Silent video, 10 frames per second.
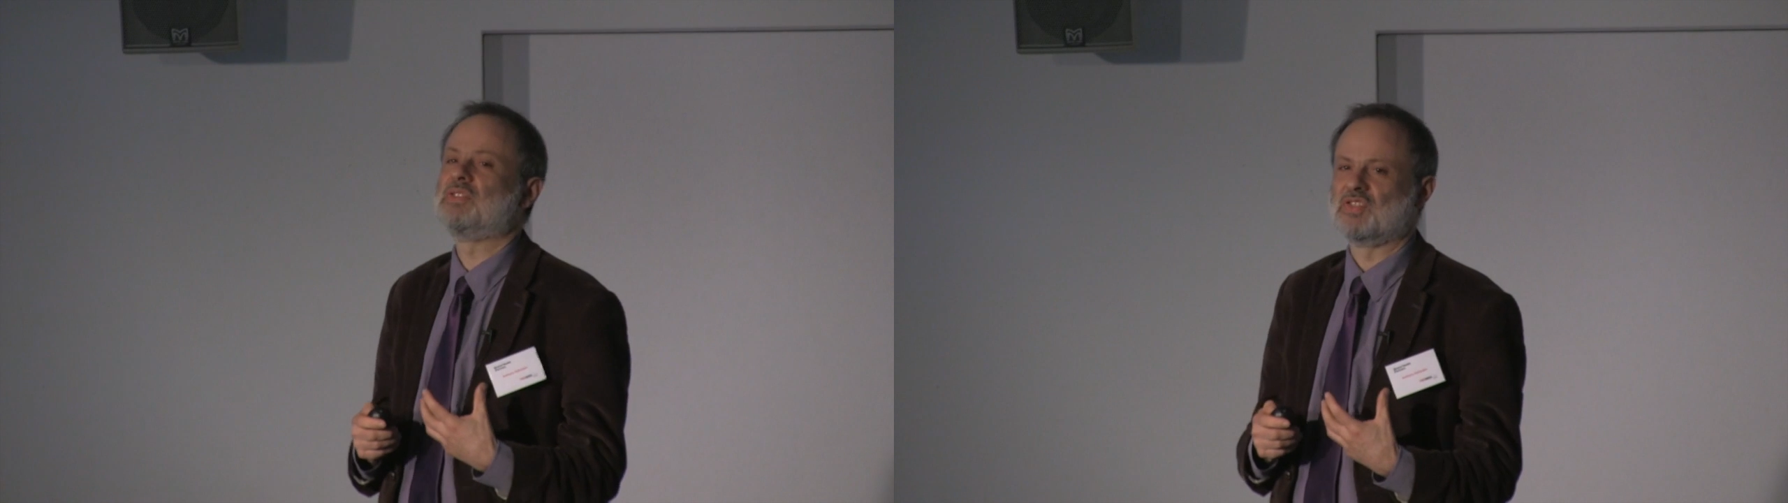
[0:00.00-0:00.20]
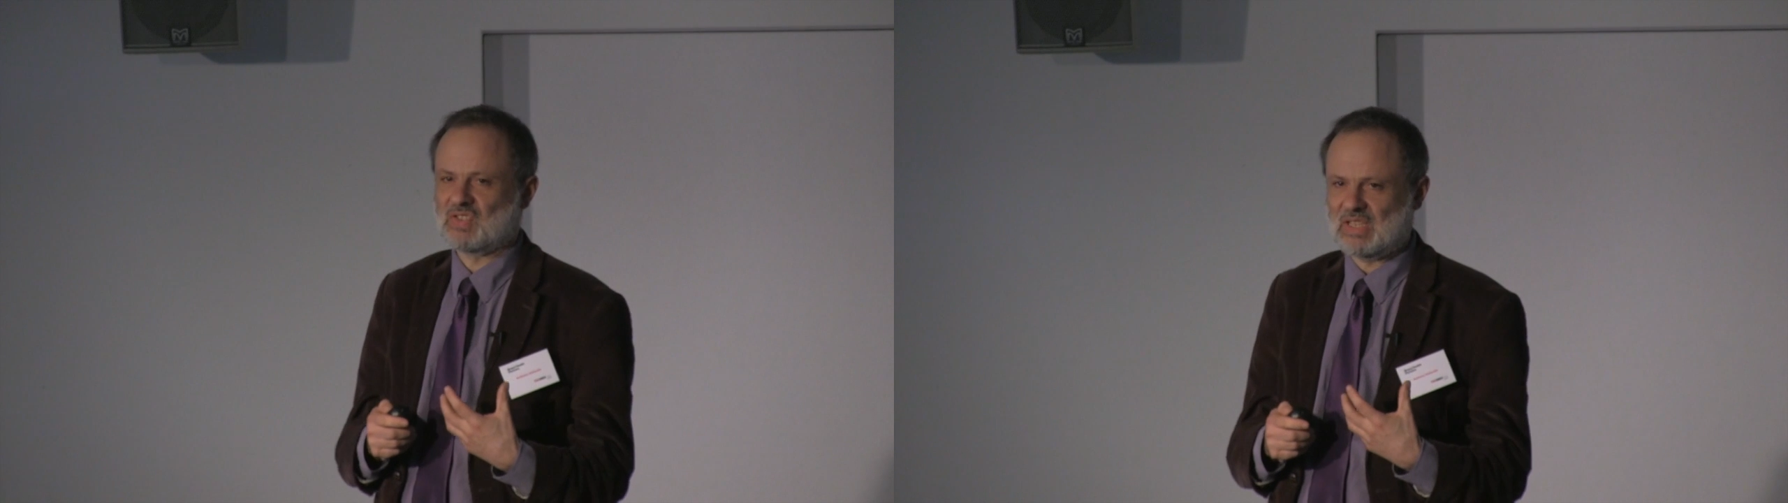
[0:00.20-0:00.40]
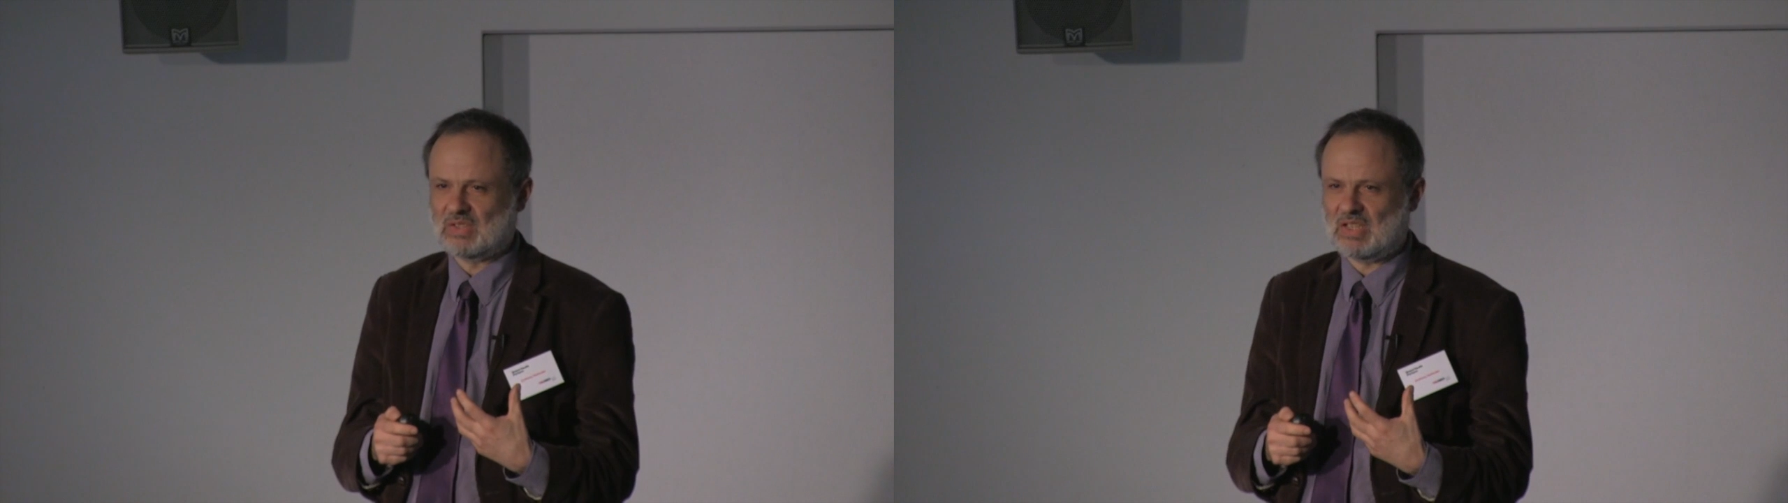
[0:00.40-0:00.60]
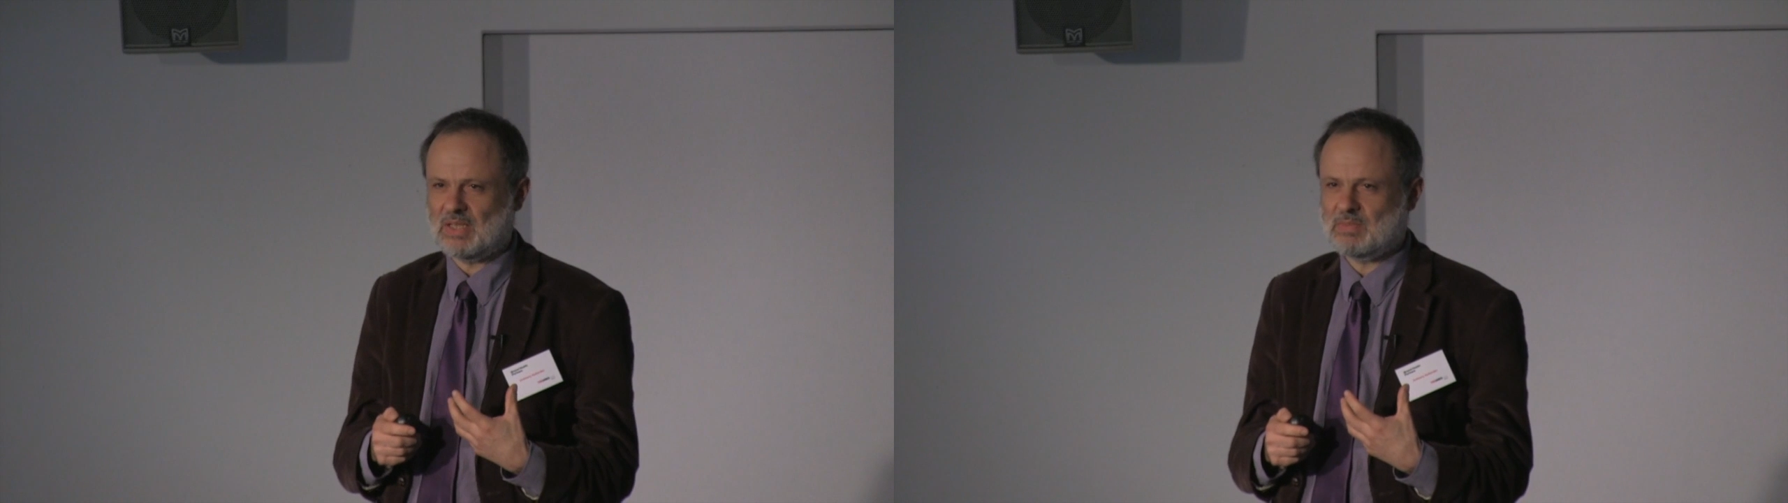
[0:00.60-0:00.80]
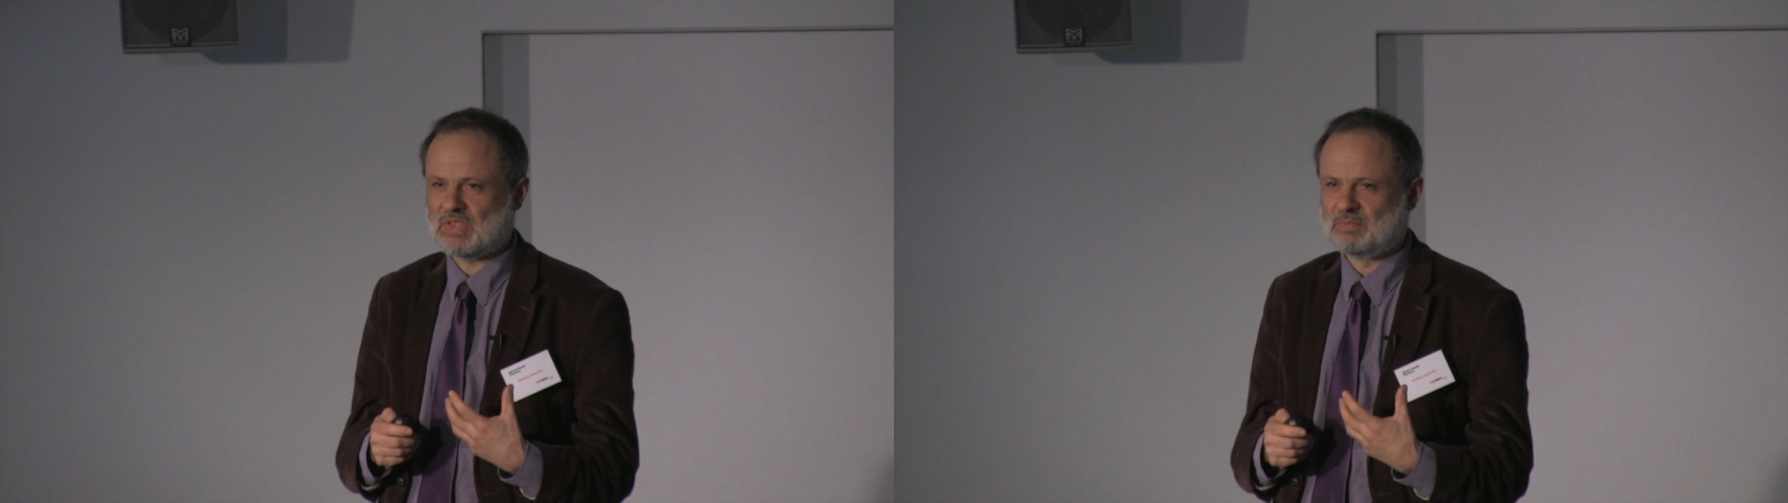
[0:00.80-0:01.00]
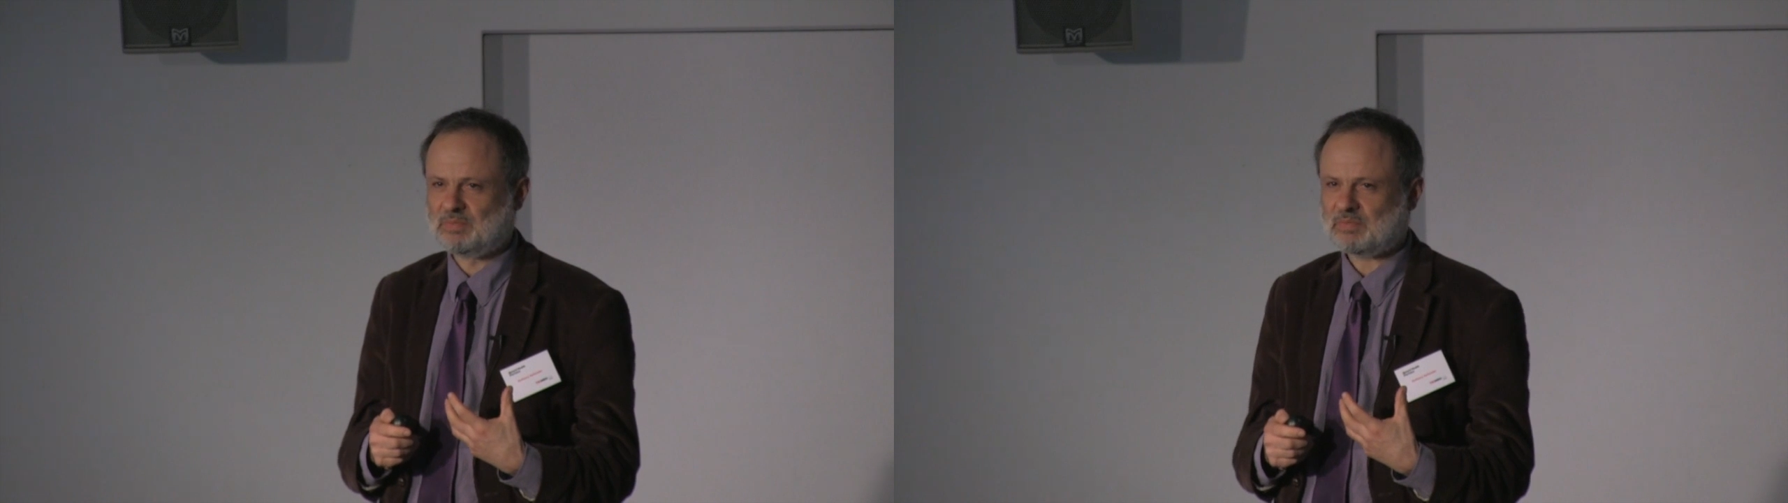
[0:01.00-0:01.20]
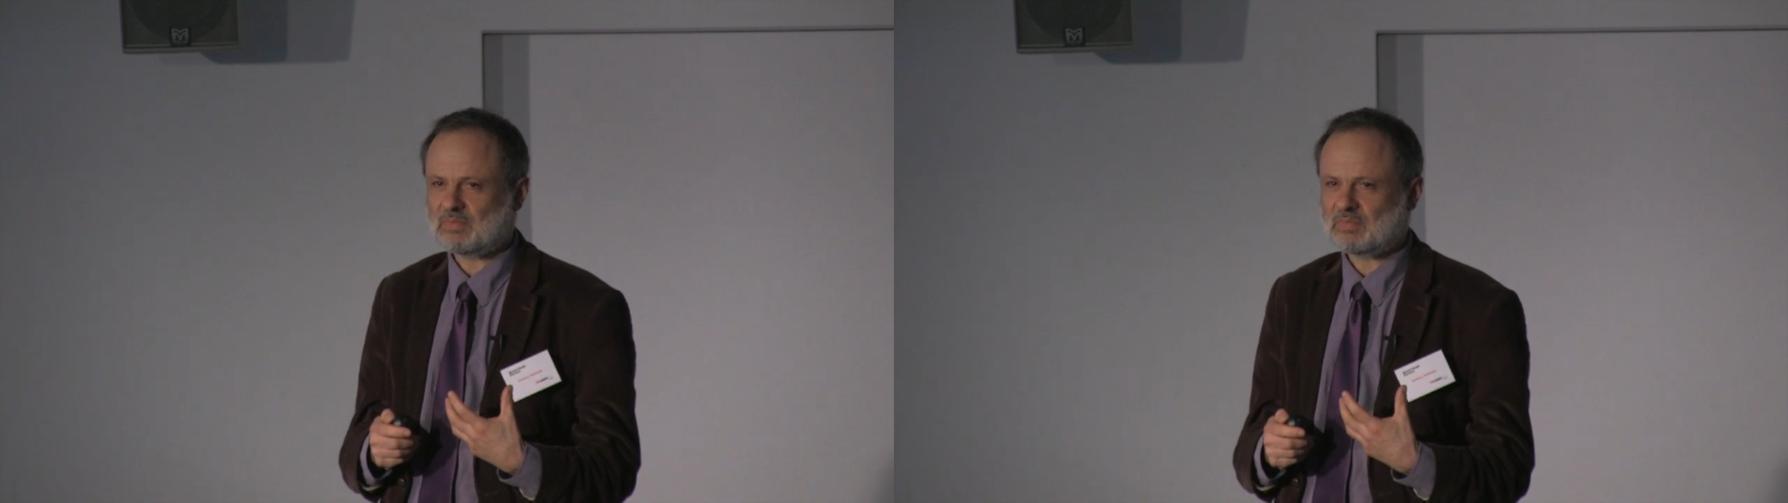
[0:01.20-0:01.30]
different cell types.